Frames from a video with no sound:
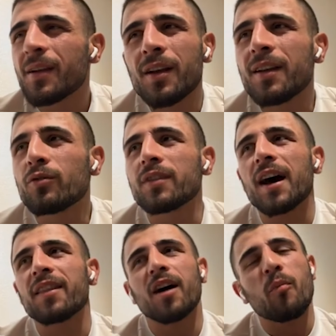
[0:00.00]
look, the
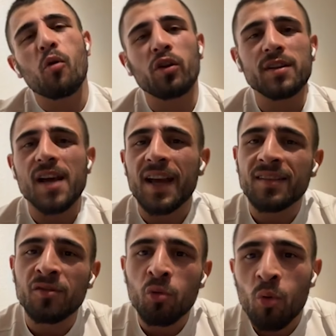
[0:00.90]
other opponents I
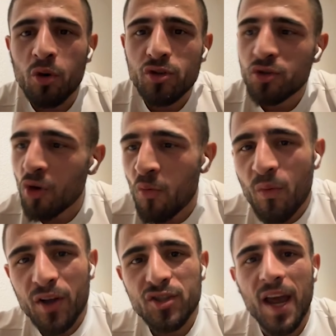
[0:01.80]
didn't watch so much.